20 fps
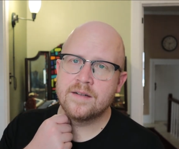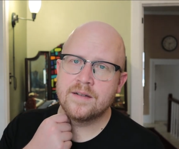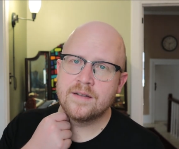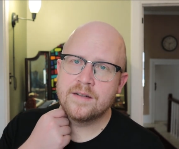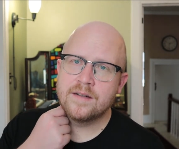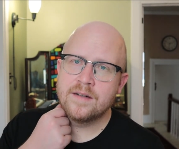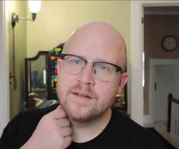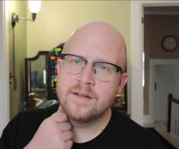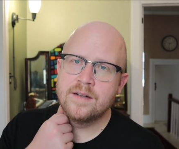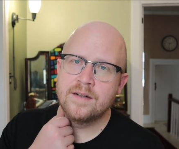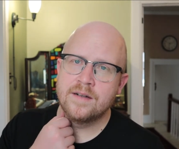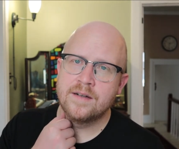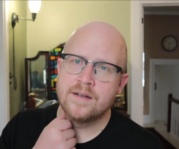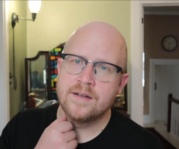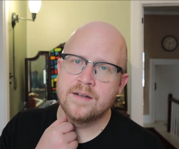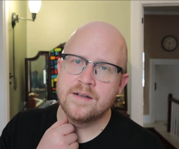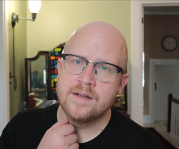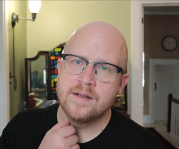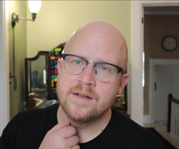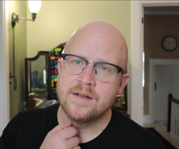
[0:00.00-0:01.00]

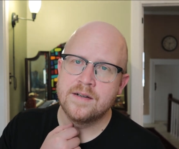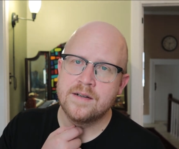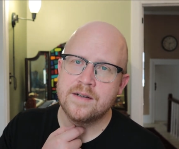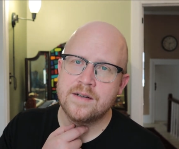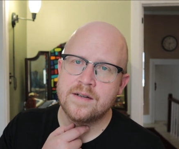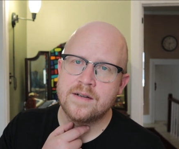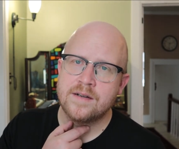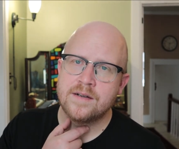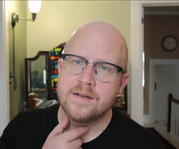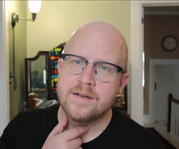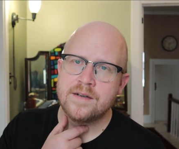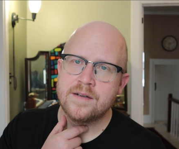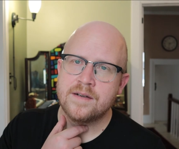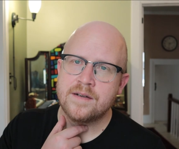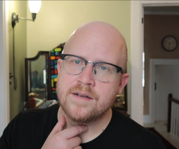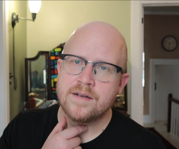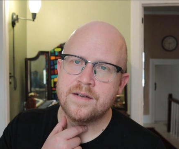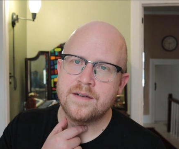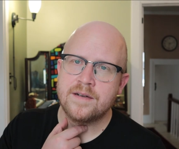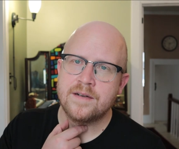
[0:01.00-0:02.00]

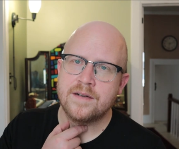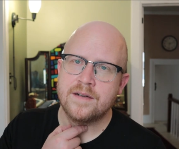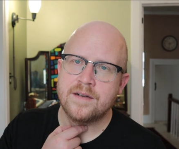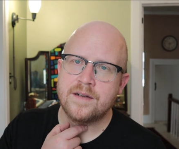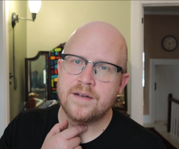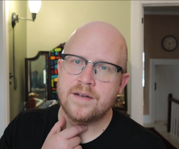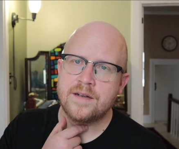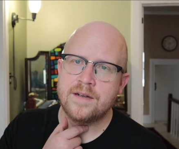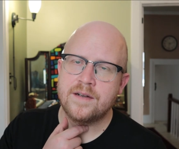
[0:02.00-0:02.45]
(silence)